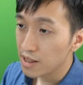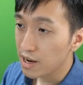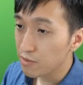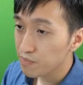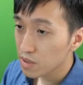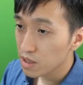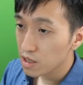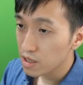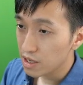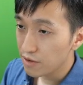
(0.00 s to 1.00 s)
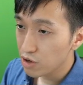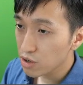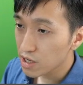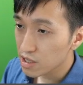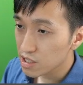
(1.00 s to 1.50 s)
Now, if we
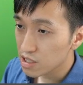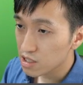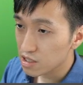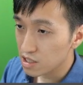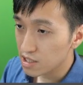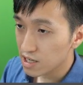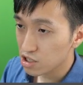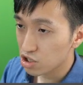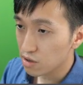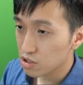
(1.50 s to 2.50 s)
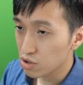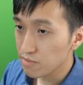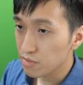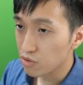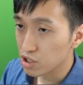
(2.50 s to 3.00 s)
look at this deduct stock
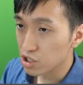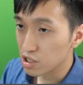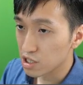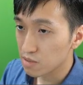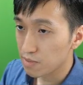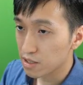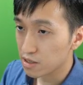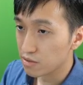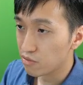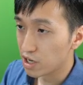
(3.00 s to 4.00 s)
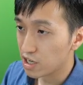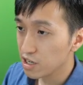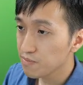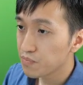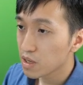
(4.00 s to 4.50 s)
script, which is this button right
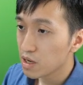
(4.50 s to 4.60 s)
here,